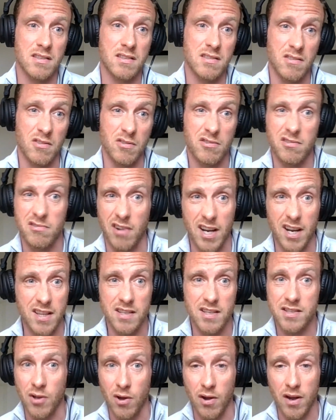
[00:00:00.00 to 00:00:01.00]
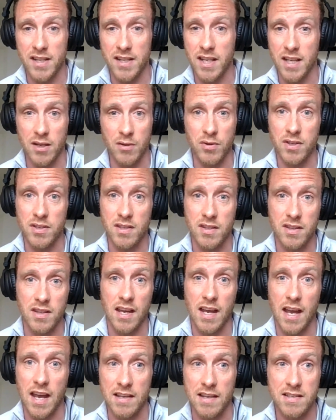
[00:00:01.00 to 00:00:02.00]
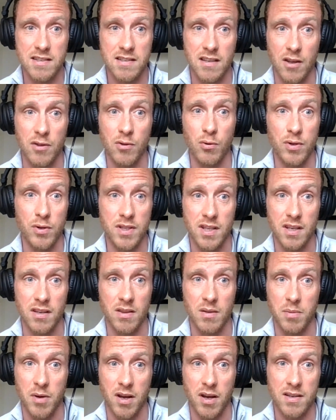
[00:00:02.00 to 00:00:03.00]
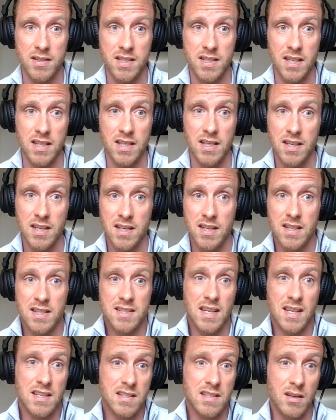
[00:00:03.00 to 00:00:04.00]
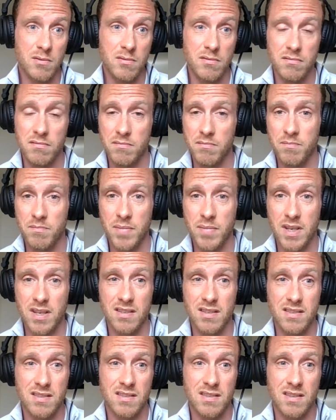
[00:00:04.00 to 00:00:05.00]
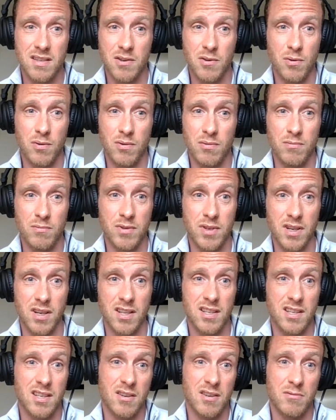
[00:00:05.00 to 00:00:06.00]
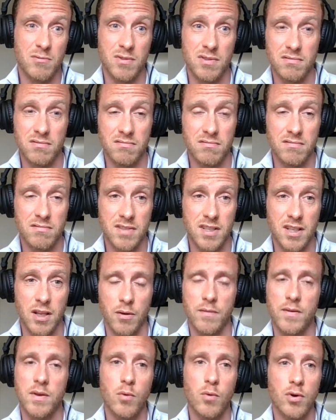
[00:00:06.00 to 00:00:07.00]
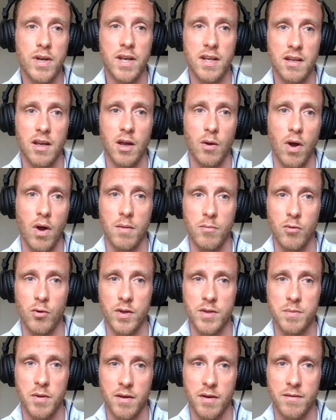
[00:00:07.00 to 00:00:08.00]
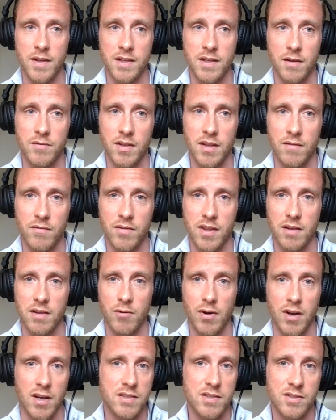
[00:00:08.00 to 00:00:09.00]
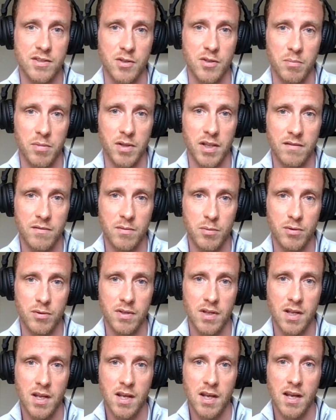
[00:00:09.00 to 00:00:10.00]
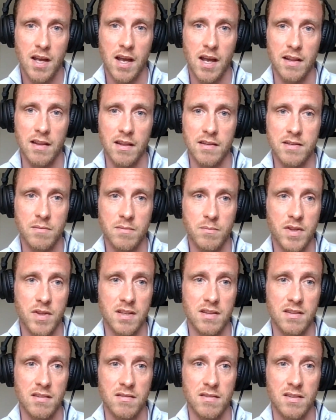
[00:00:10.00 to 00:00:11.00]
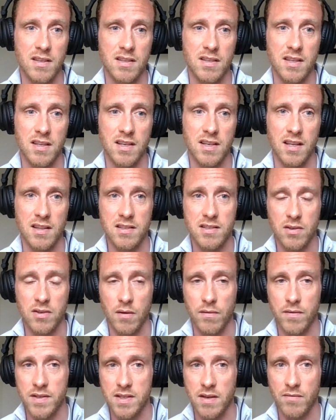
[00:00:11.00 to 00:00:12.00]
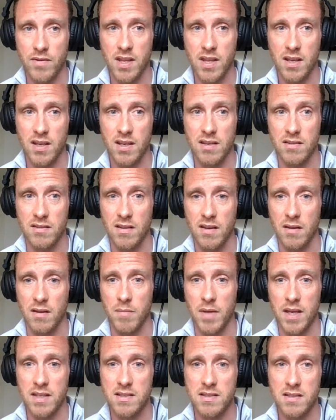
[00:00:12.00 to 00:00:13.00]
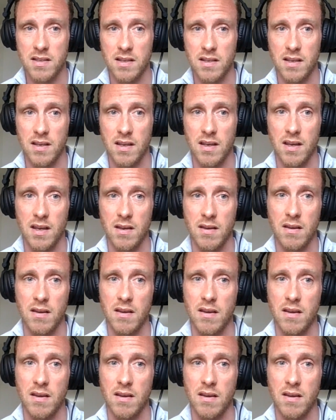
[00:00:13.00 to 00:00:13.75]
not great, that's not ideal, that has annoyed the other party, say so, because the court will kind of go, well, you know, if you walk in and go, I'm always perfect, I've done everything right, it's just not believable. And there's something that kind of softens everything and makes it